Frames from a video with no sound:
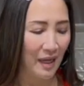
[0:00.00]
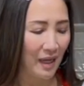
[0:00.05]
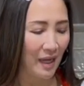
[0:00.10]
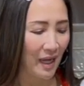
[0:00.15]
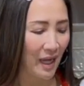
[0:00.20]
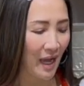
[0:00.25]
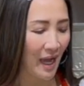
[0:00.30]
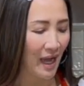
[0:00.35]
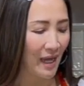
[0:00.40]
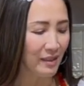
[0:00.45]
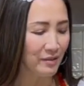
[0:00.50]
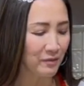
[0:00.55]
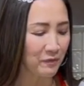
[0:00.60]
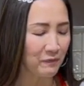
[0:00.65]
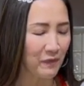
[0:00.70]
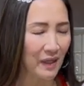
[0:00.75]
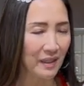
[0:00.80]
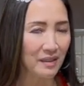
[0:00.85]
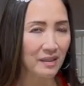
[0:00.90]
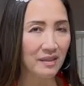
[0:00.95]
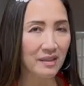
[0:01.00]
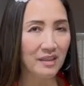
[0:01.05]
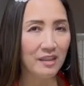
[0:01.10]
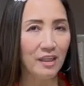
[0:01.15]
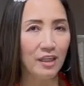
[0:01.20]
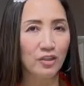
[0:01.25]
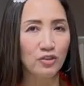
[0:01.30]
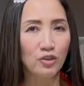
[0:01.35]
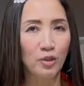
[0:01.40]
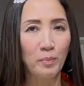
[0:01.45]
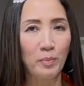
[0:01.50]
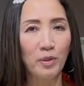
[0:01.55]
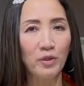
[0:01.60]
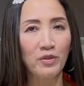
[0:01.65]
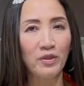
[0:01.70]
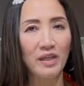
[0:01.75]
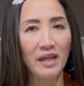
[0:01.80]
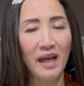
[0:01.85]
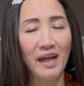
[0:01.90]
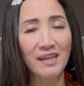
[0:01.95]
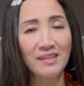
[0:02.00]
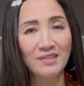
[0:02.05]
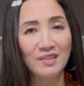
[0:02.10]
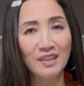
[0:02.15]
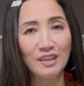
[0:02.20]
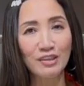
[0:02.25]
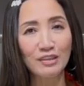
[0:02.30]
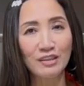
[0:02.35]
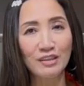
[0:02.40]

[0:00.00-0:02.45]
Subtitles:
And finally, to put the icing on the